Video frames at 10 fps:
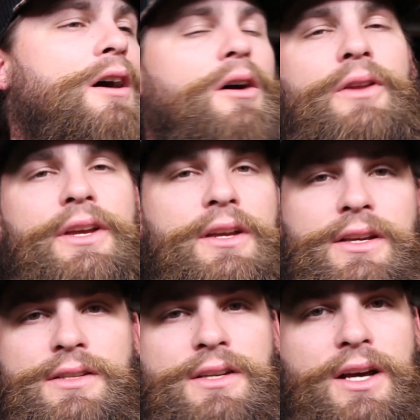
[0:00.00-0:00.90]
I'll link
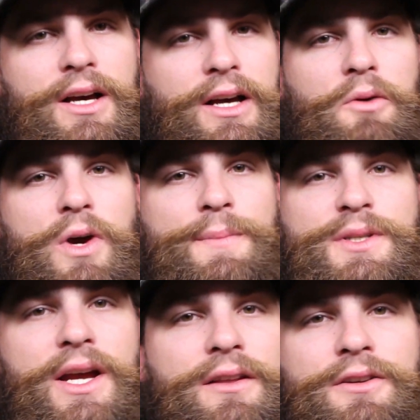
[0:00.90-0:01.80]
his
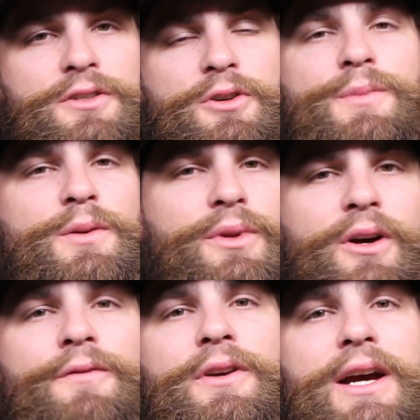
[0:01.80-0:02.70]
website in the description
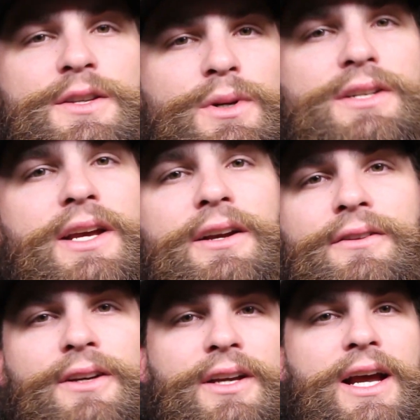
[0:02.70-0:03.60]
below if you guys want to take
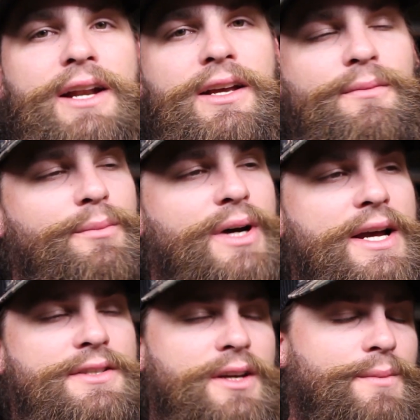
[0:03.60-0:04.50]
a look at it and
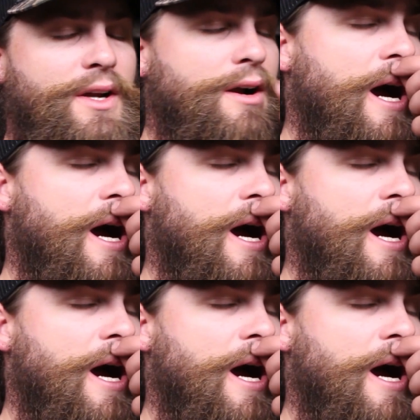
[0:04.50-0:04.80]
buy some. They're